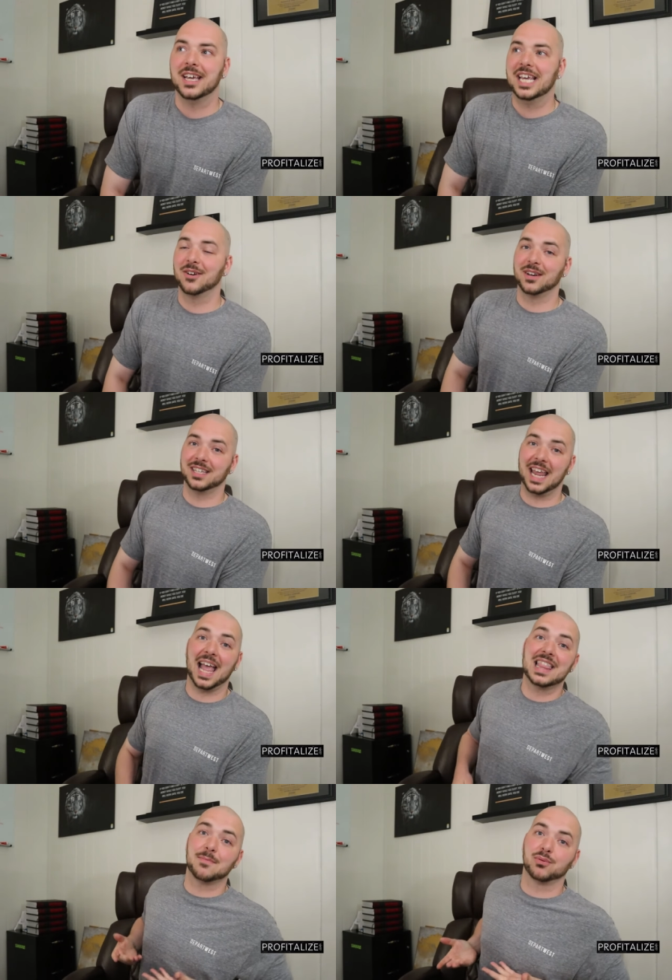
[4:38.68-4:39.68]
Here is
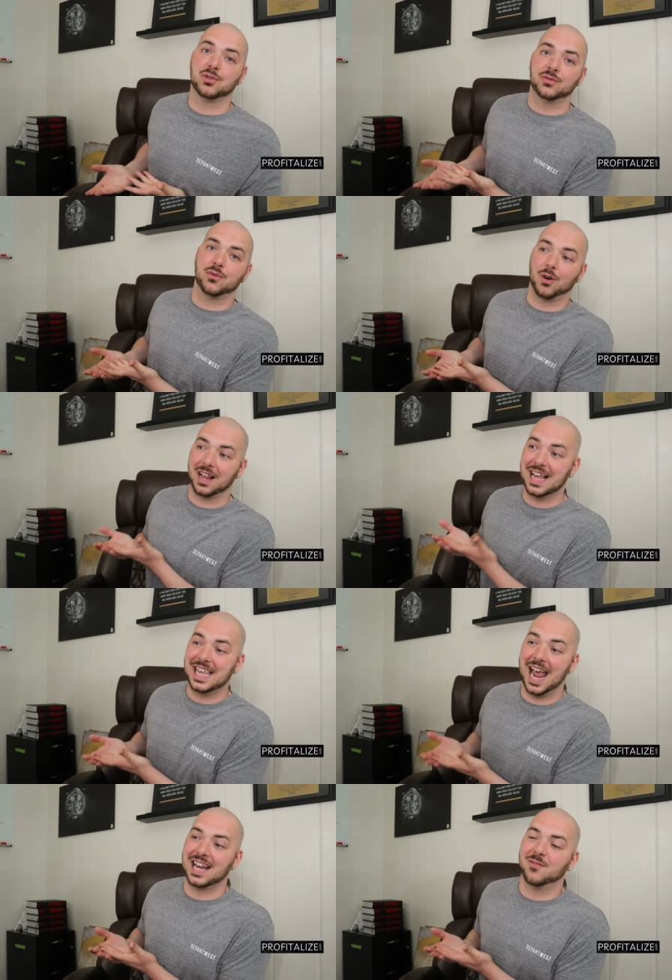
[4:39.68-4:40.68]
again the proof for it
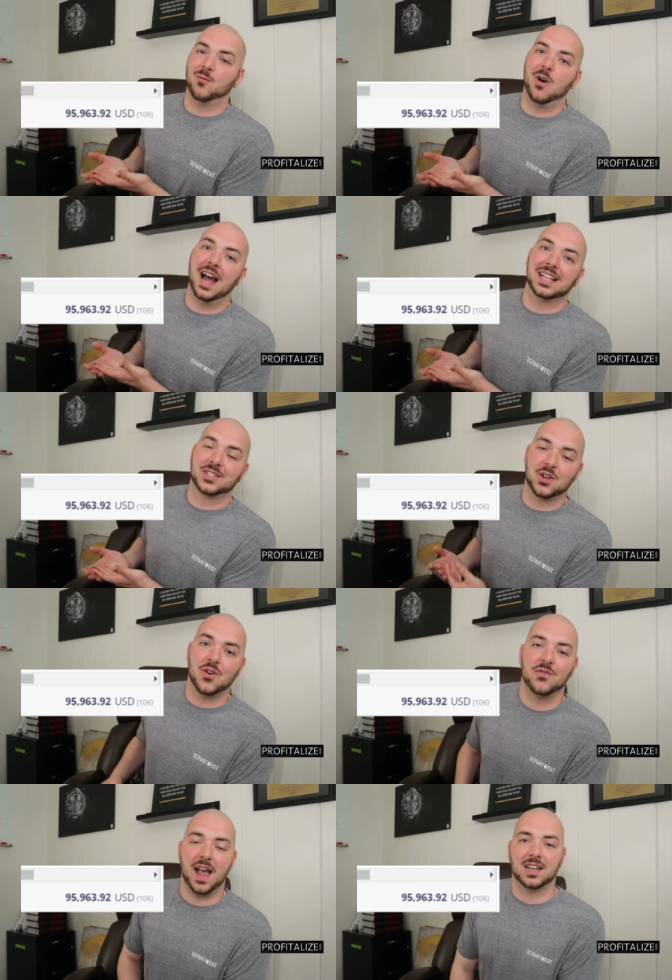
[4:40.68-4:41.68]
again, and why it's
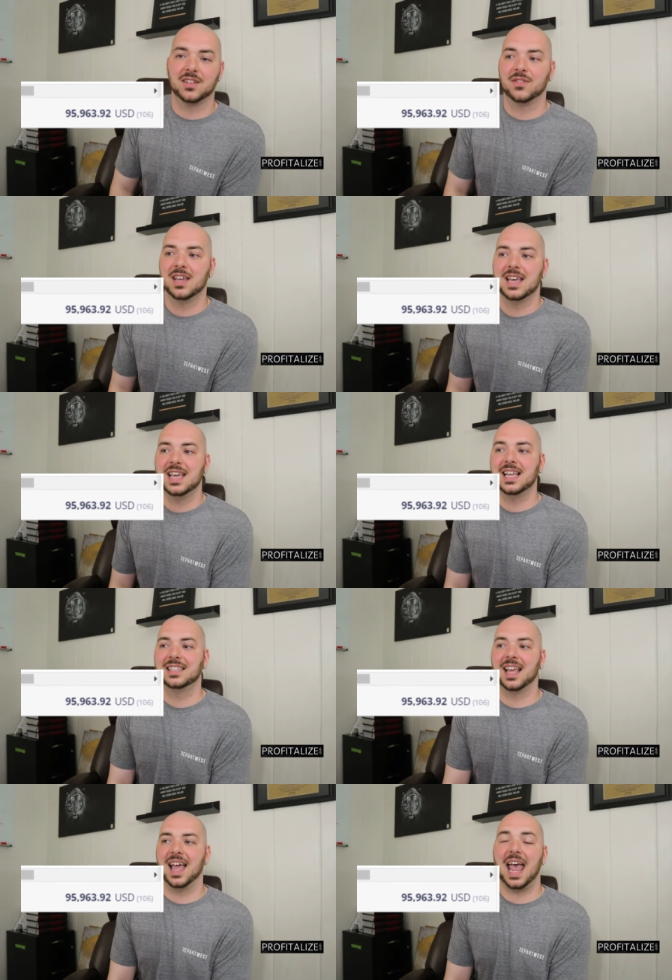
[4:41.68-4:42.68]
so effective
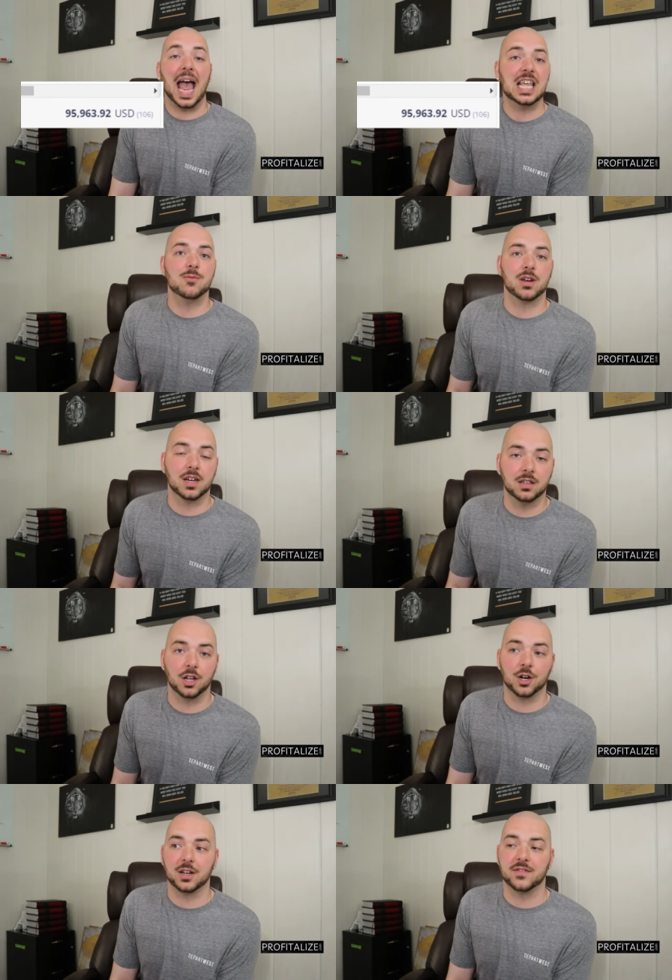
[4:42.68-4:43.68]
is that anyone can
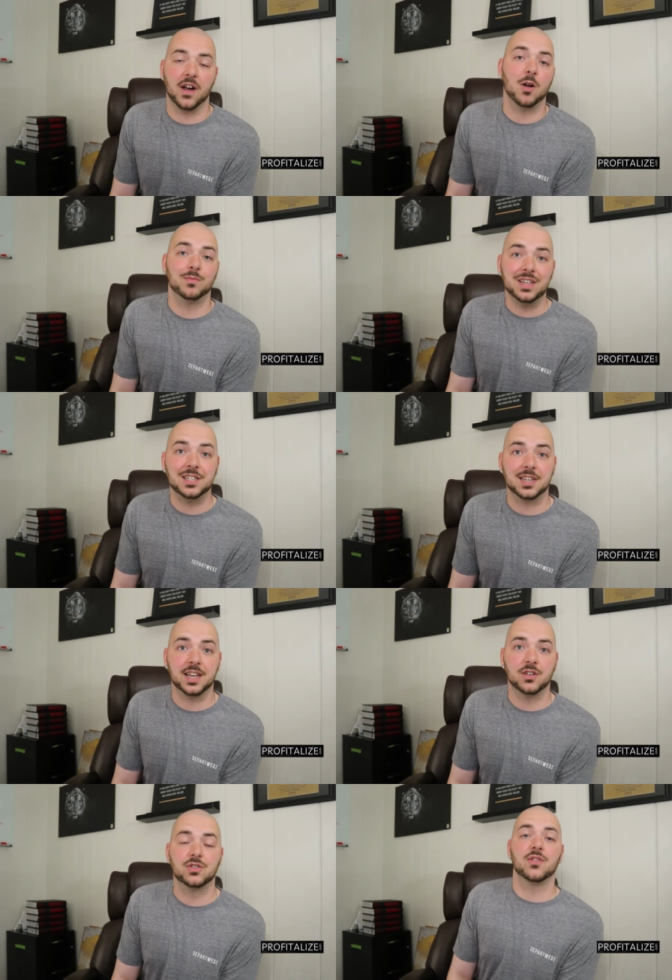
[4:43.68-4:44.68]
learn and develop these
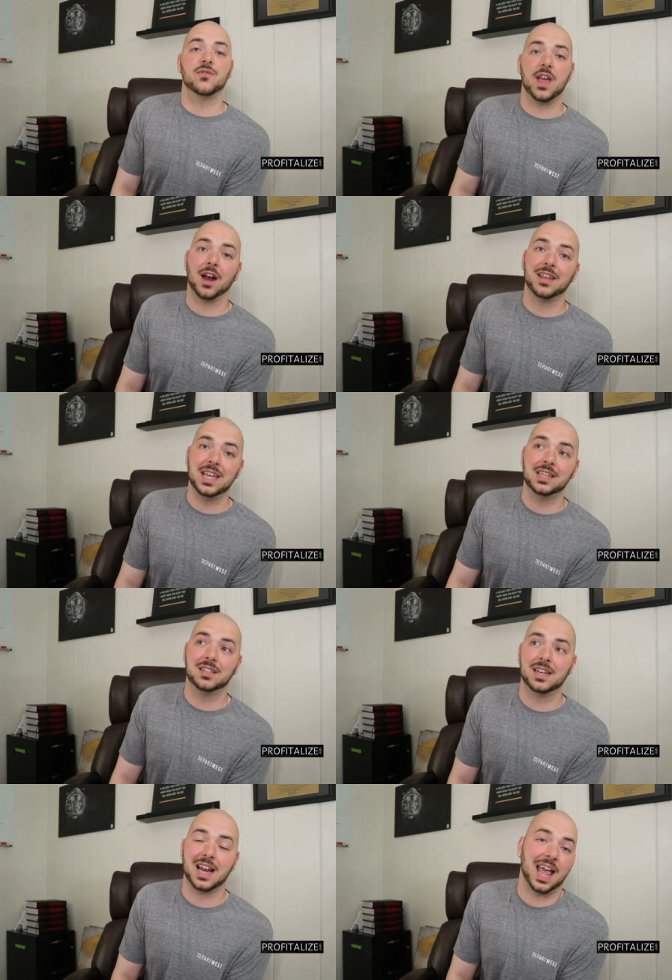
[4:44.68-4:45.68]
skills very
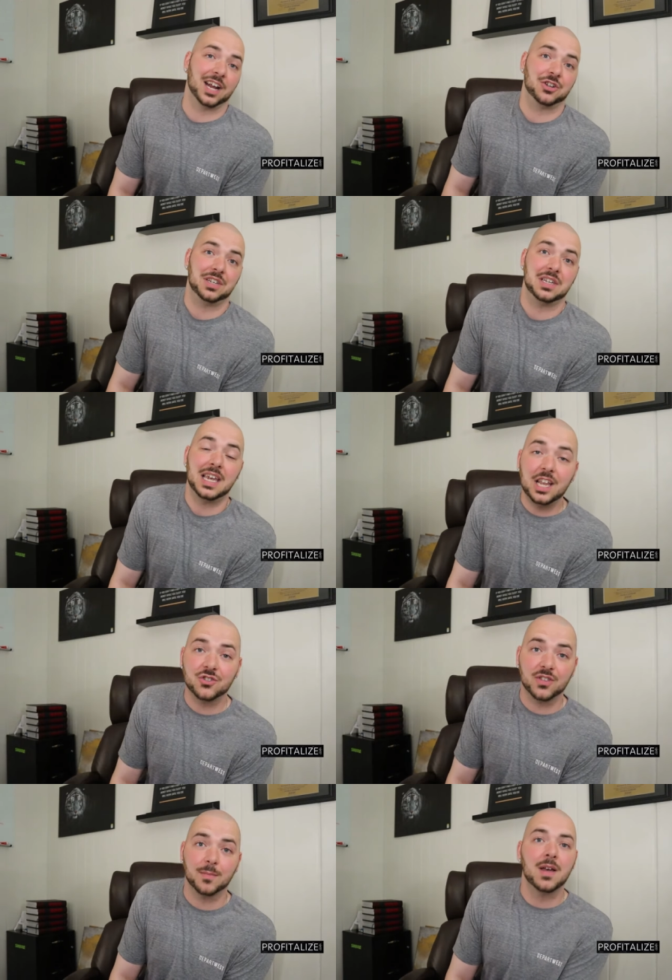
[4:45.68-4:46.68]
easily, and I actually
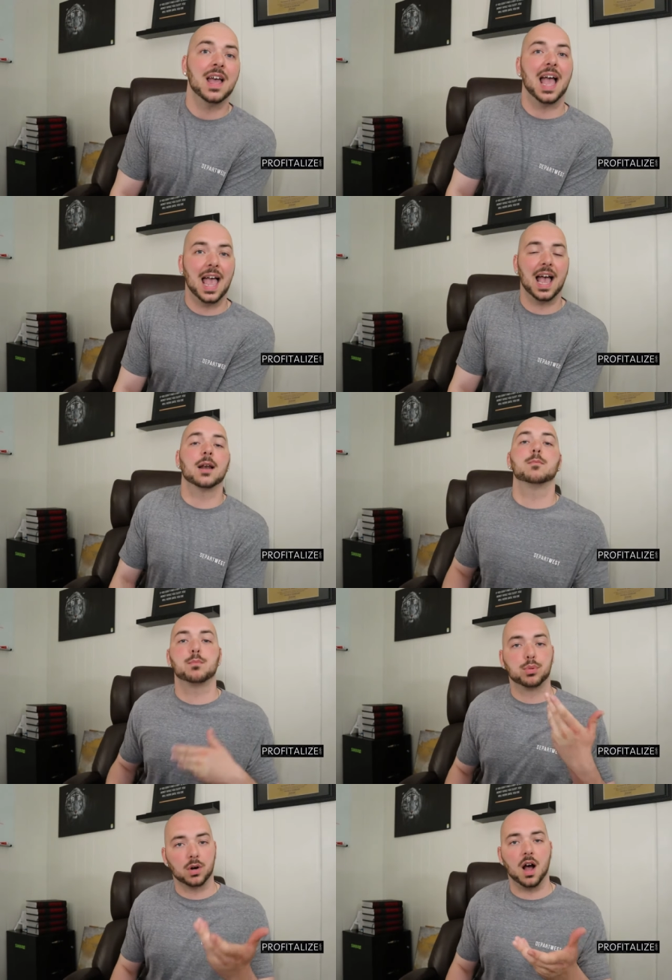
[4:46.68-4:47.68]
teach them at
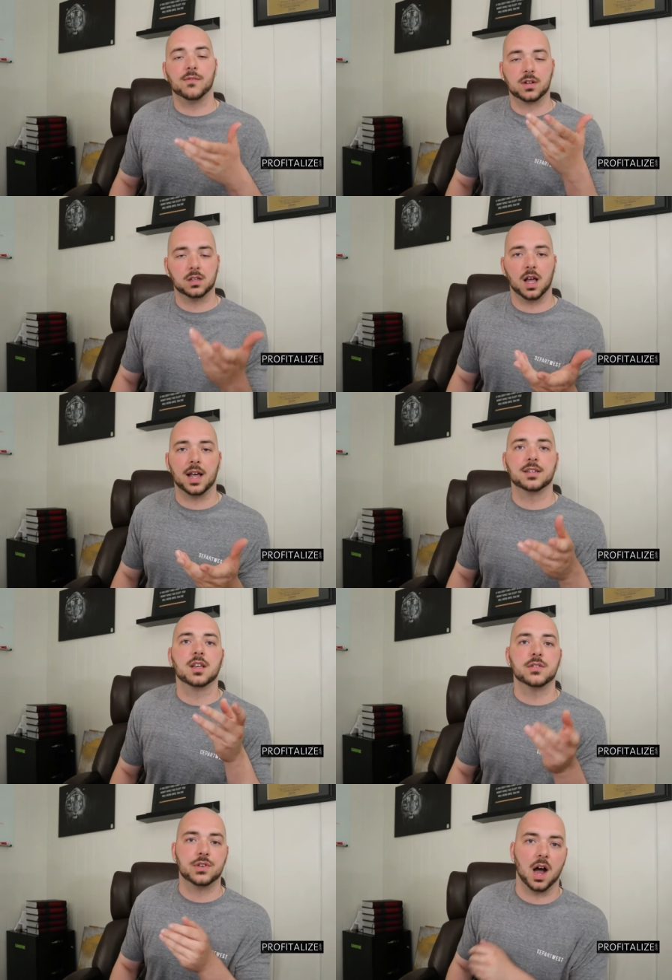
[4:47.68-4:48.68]
Profitalize
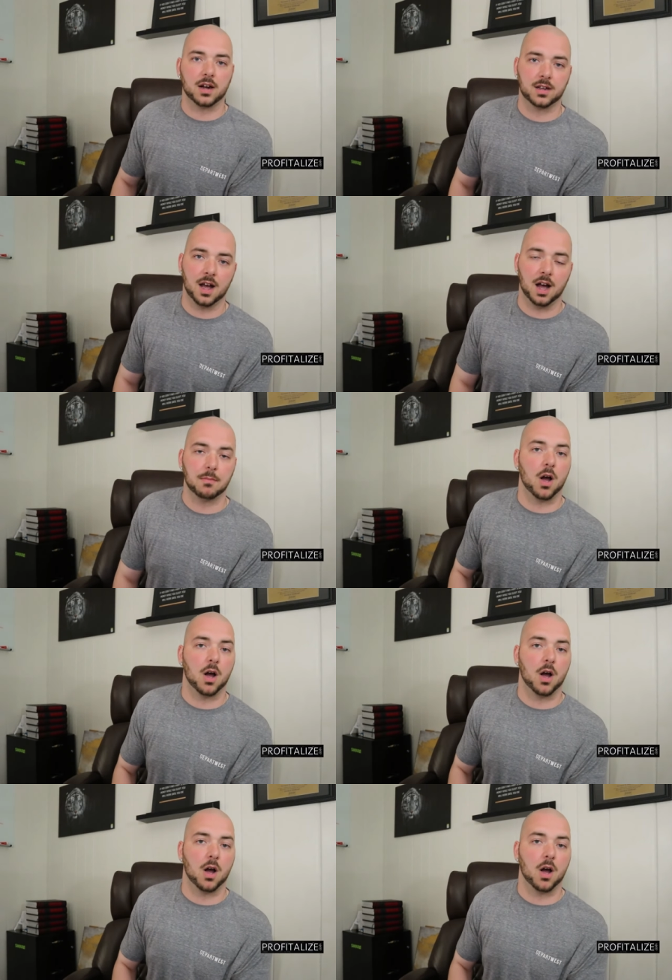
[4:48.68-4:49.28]
dot com.